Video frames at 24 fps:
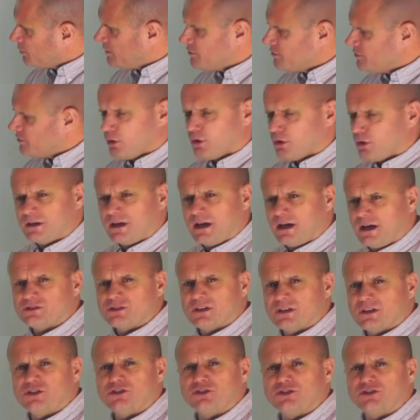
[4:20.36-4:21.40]
within the
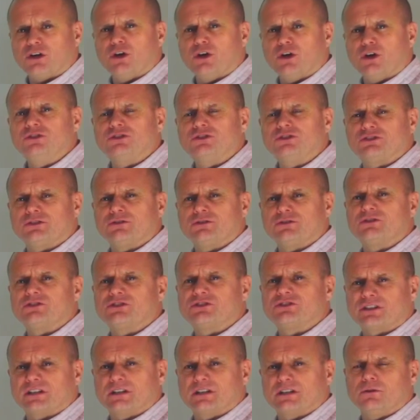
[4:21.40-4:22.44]
organisation understood the
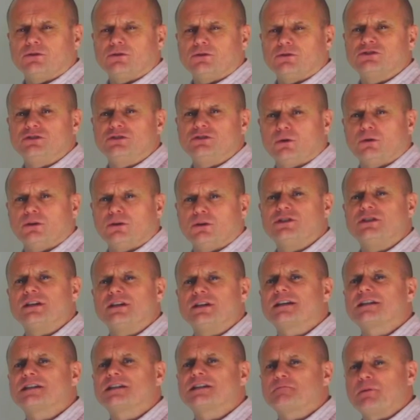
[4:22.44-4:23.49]
skills, knowledge and
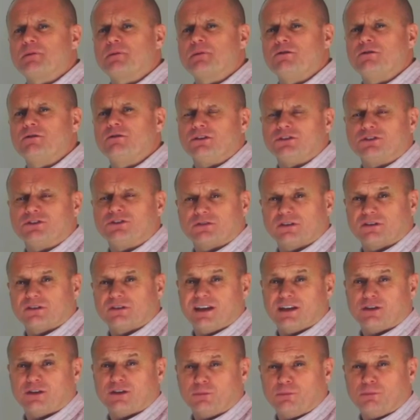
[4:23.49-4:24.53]
experience that
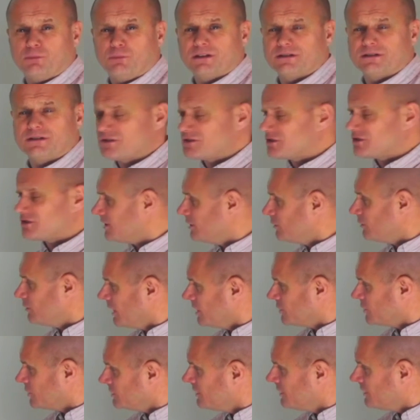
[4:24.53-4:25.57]
they could bring to the
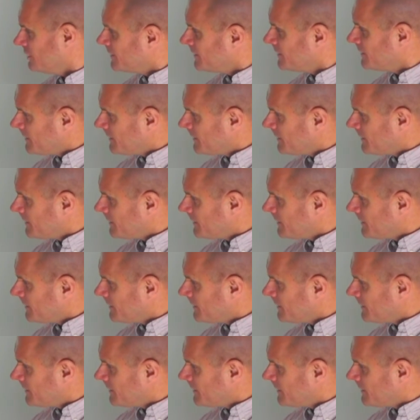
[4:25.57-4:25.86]
situation.